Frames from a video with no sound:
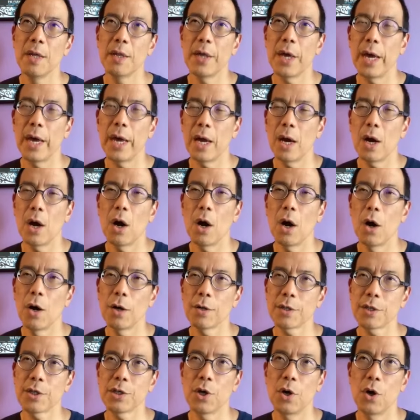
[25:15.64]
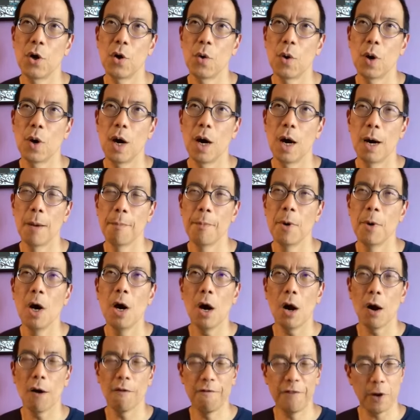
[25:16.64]
they also
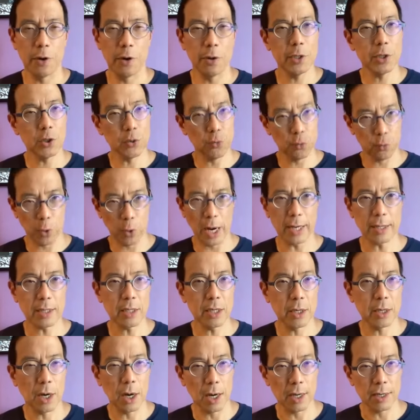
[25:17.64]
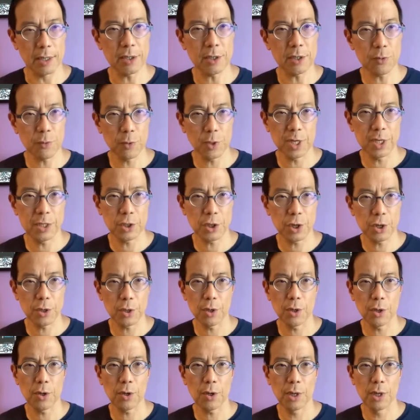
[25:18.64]
are very direct and honest with each
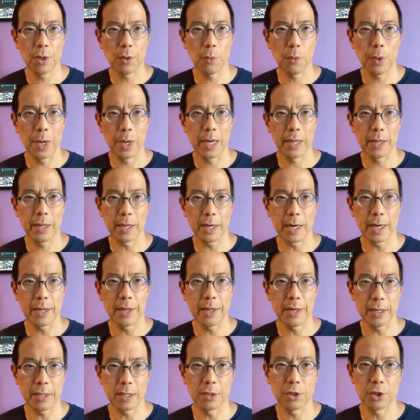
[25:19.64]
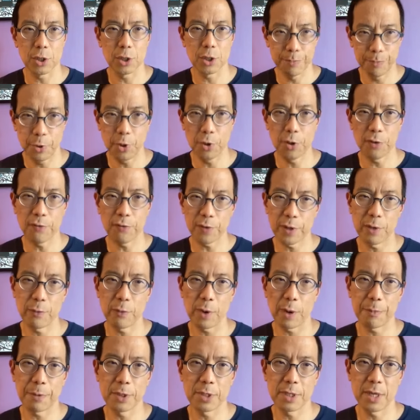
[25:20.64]
other in a way that I think is just beautifully
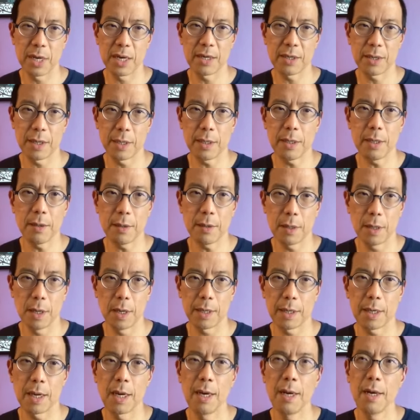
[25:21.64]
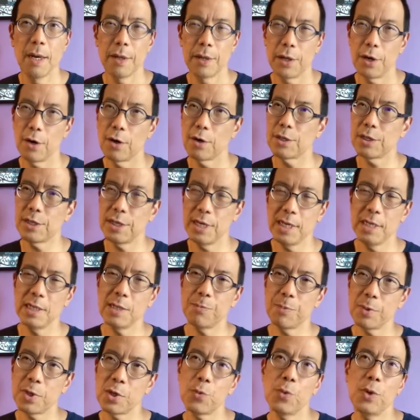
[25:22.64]
represented. Like there are scenes
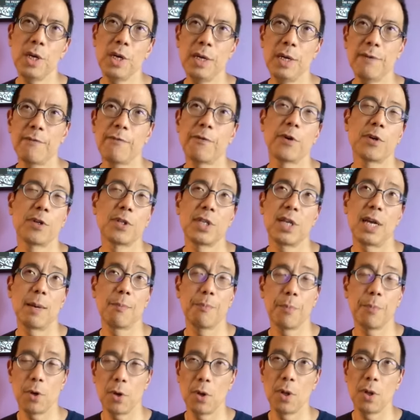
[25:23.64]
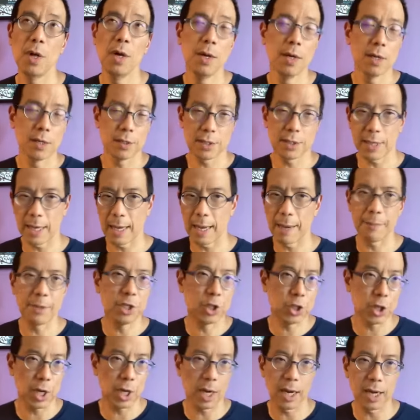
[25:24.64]
between, for example, Sam and
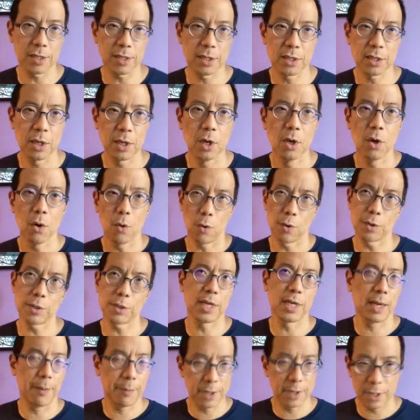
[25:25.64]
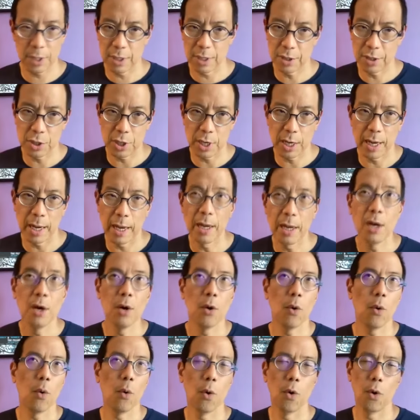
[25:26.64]
Jess, or Sam and TJ,
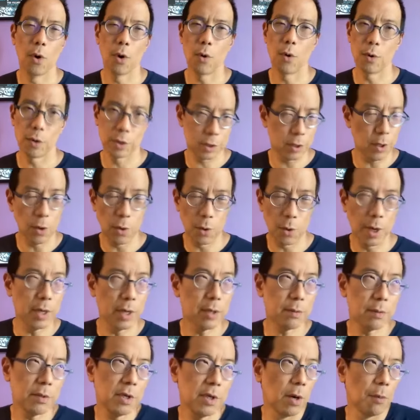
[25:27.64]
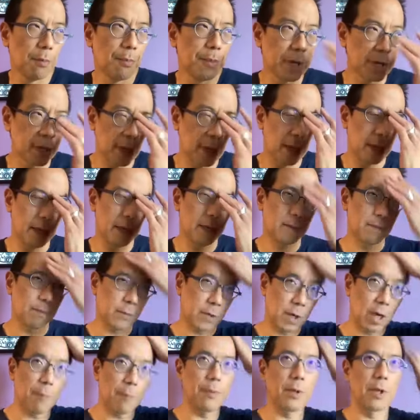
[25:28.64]
or you know, pick any
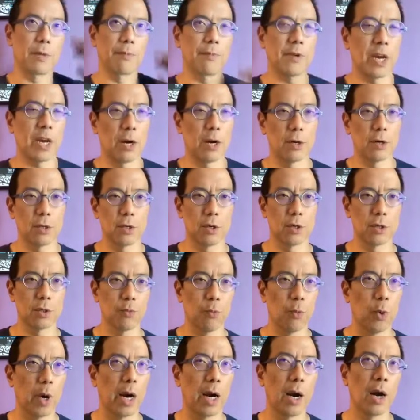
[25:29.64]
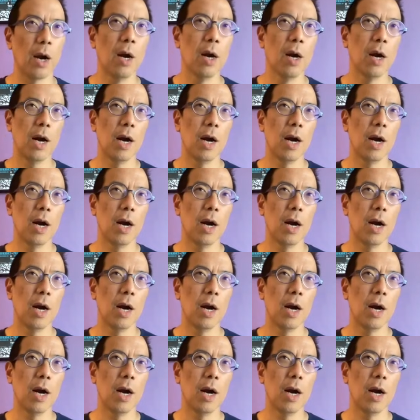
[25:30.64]
couple of characters where